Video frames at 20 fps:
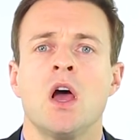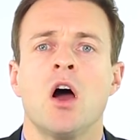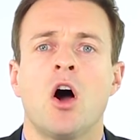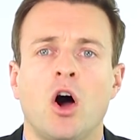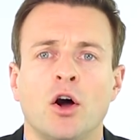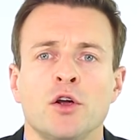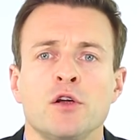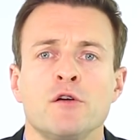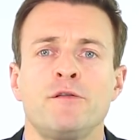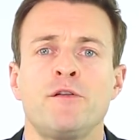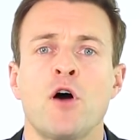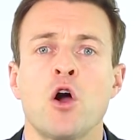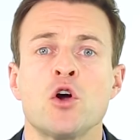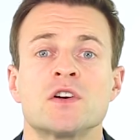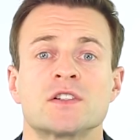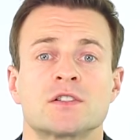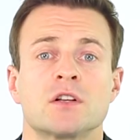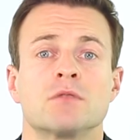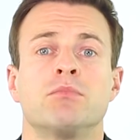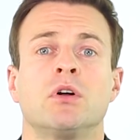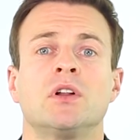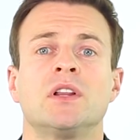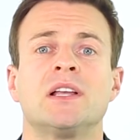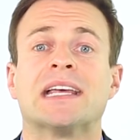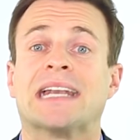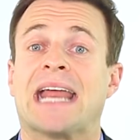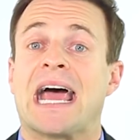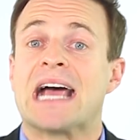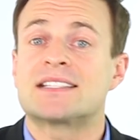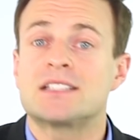Are you focused on
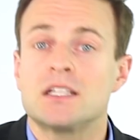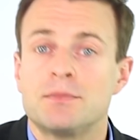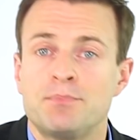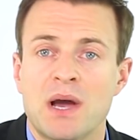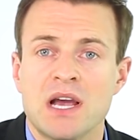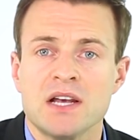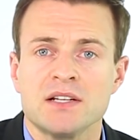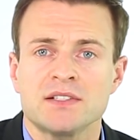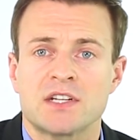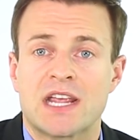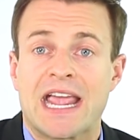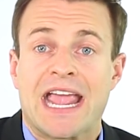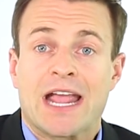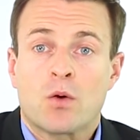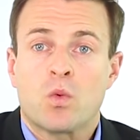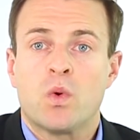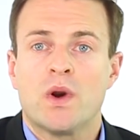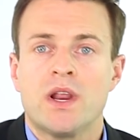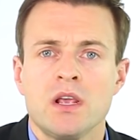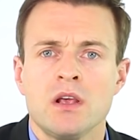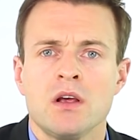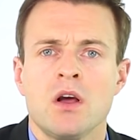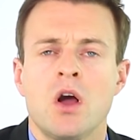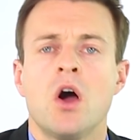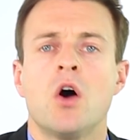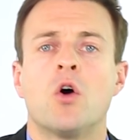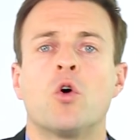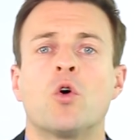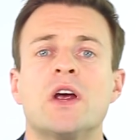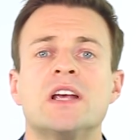building an asset base, equity,
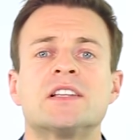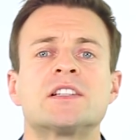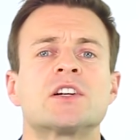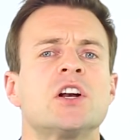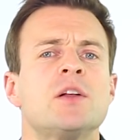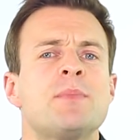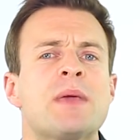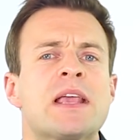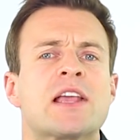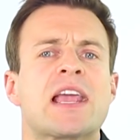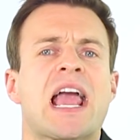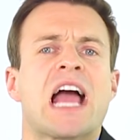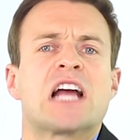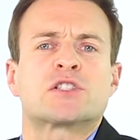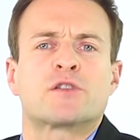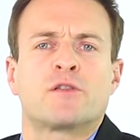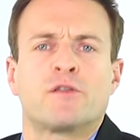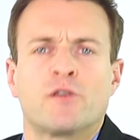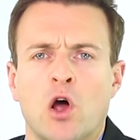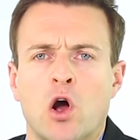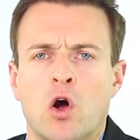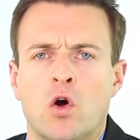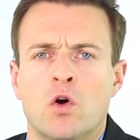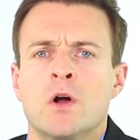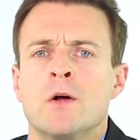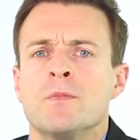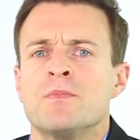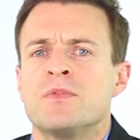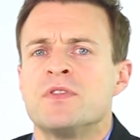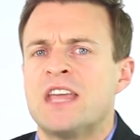or is it going to be cash flow
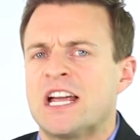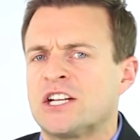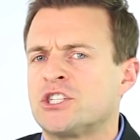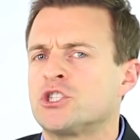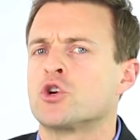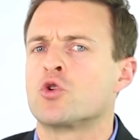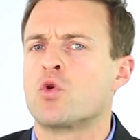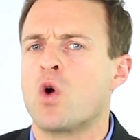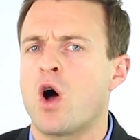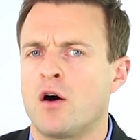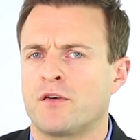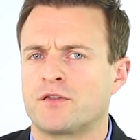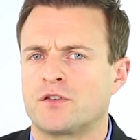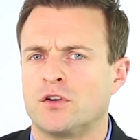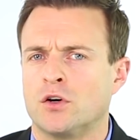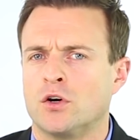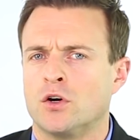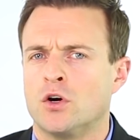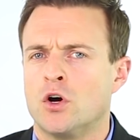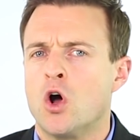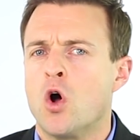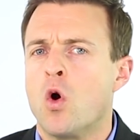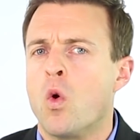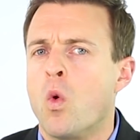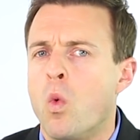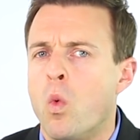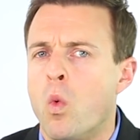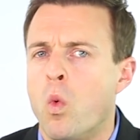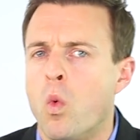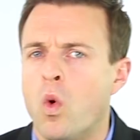that you're after?
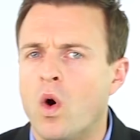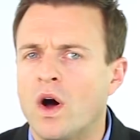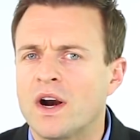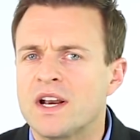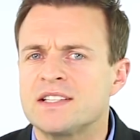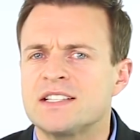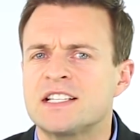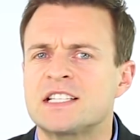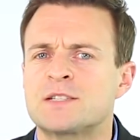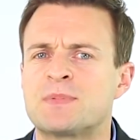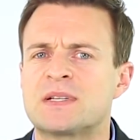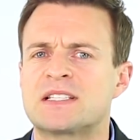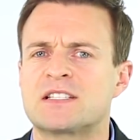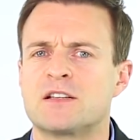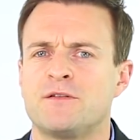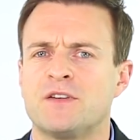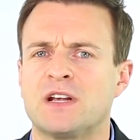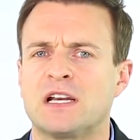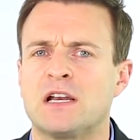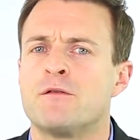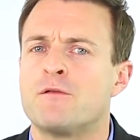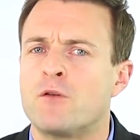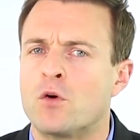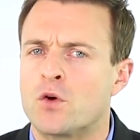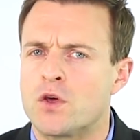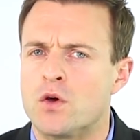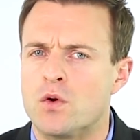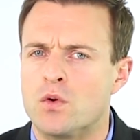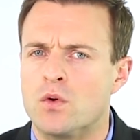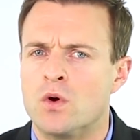What is it specifically for
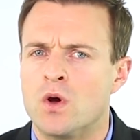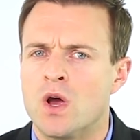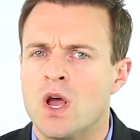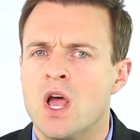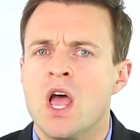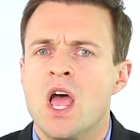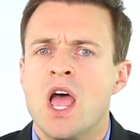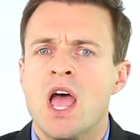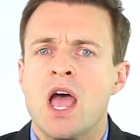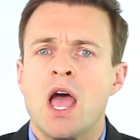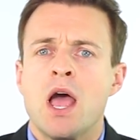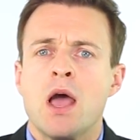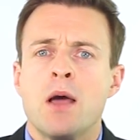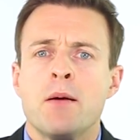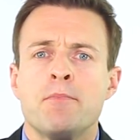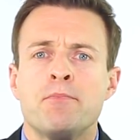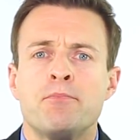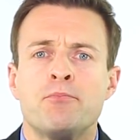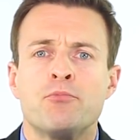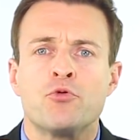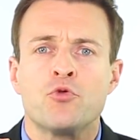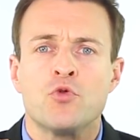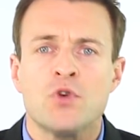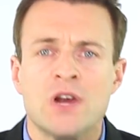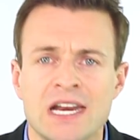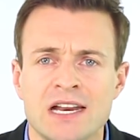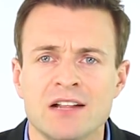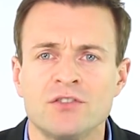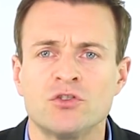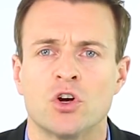you?
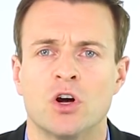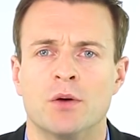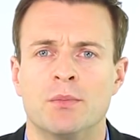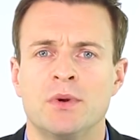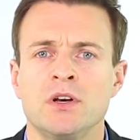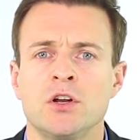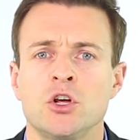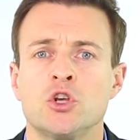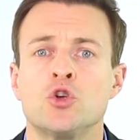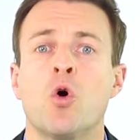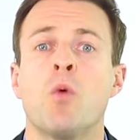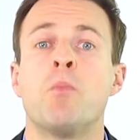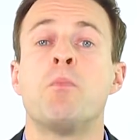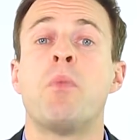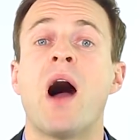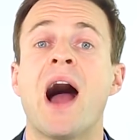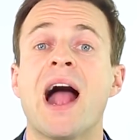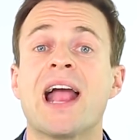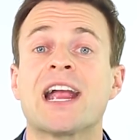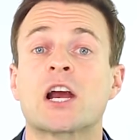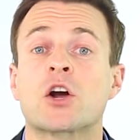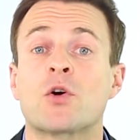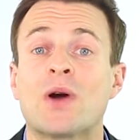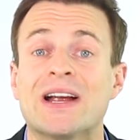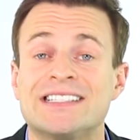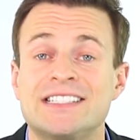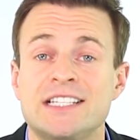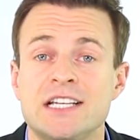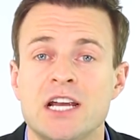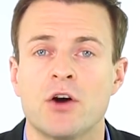Predetermine your buying
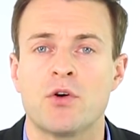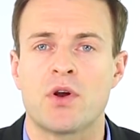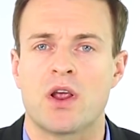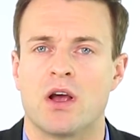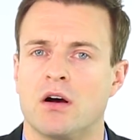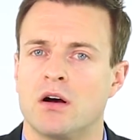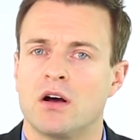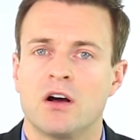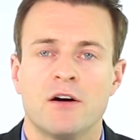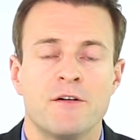criteria,